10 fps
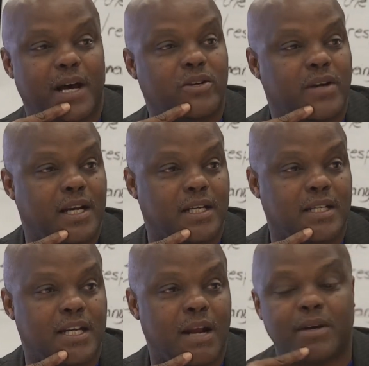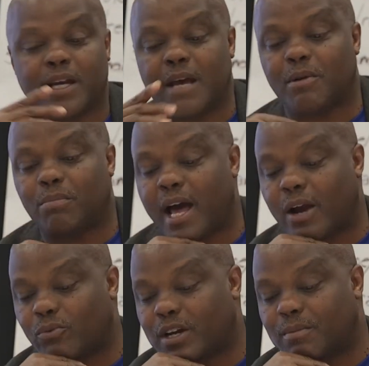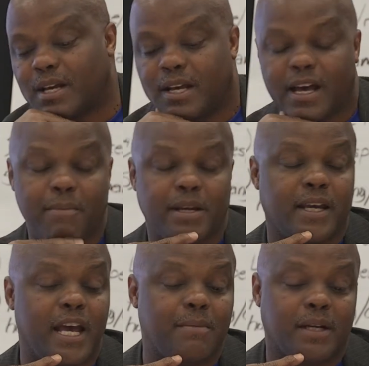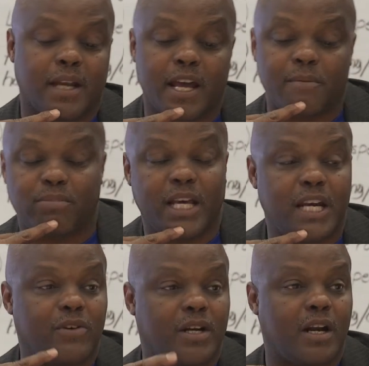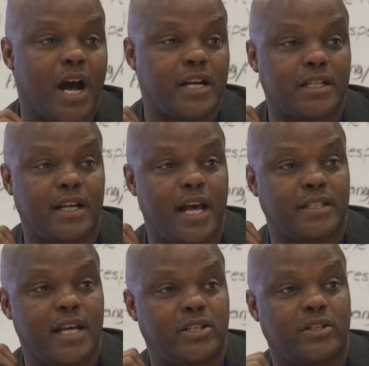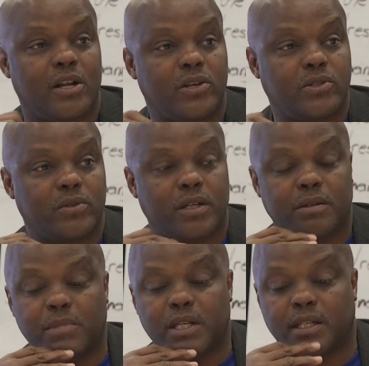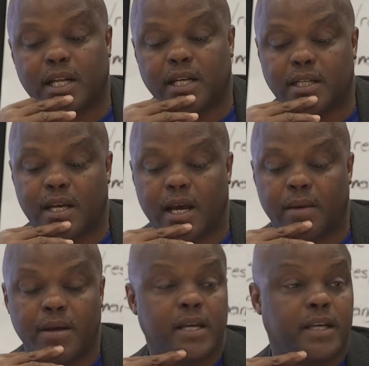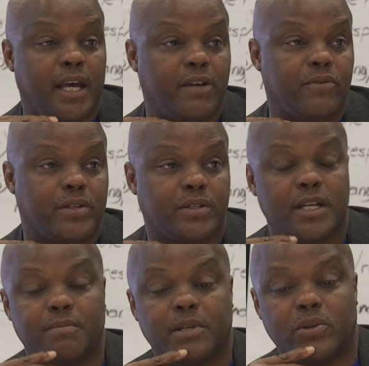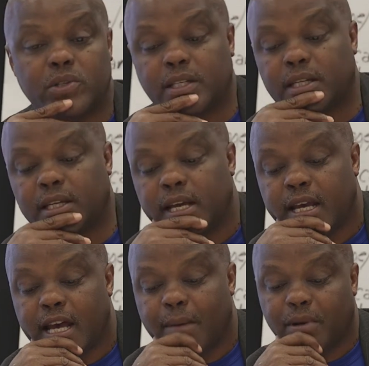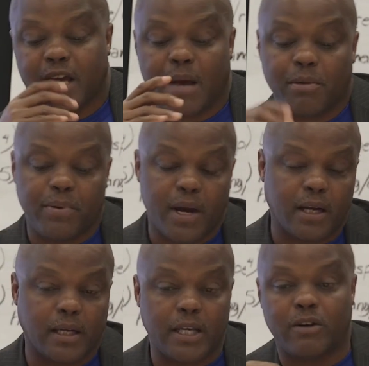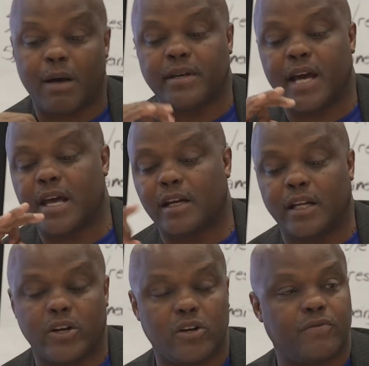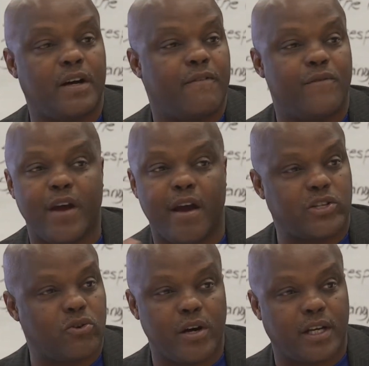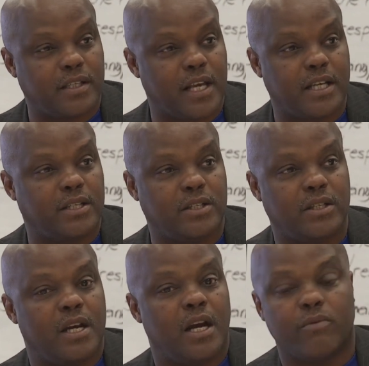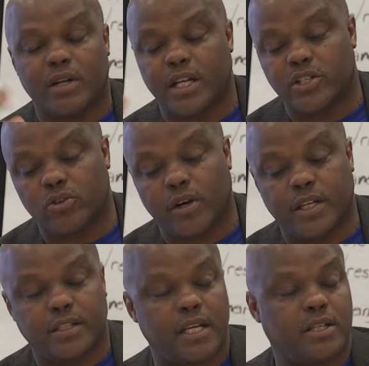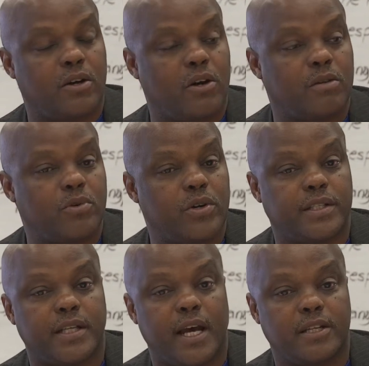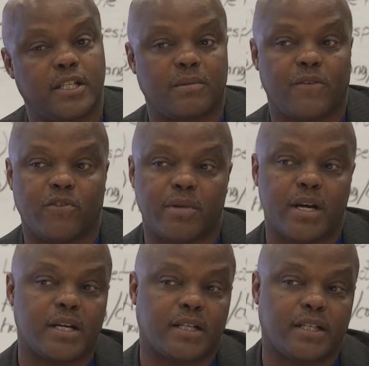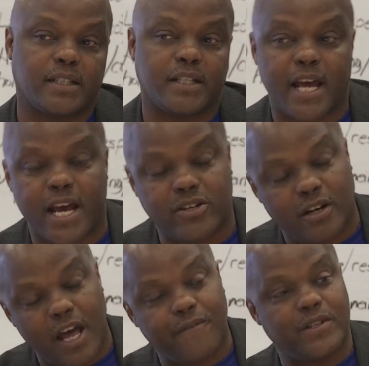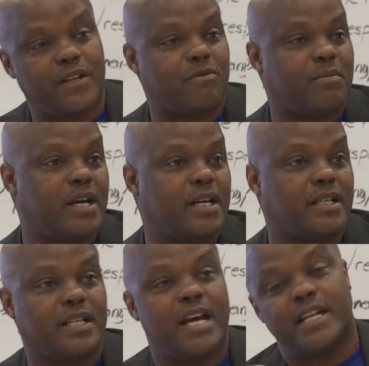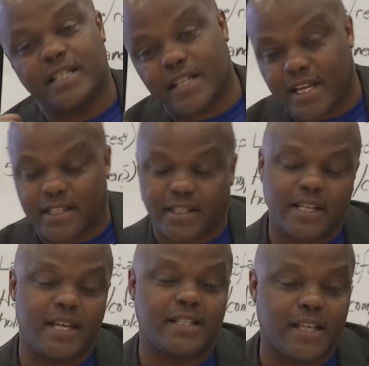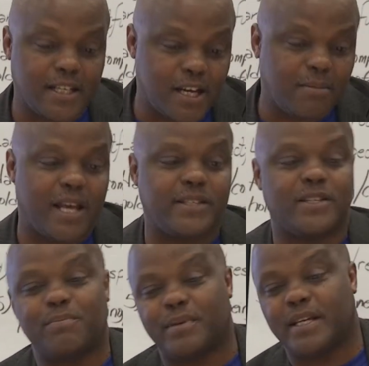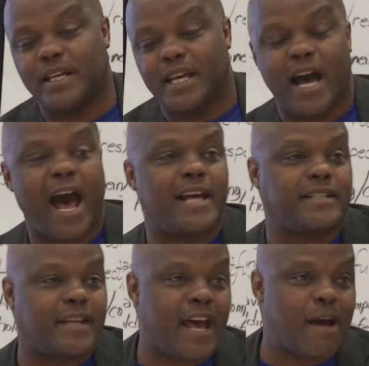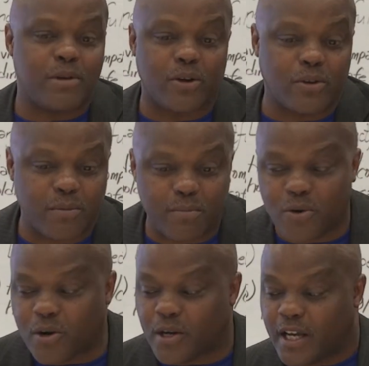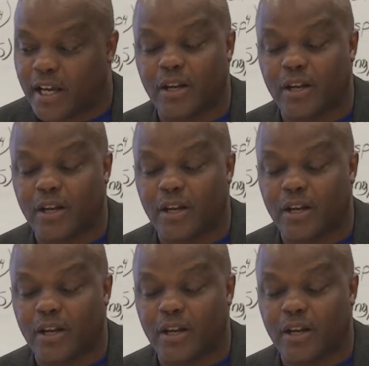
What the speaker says: I tried to change. I became a block rep. I became a named plaintiff on the largest class action lawsuit in Michigan at the time, Kane versus MDOC. I became a paralegal. I became the leader of various organizations, a religious organization called the Moorish Zion Temple of America, the National Lifers of America, JCs, NAACP. Hasta had me on their board.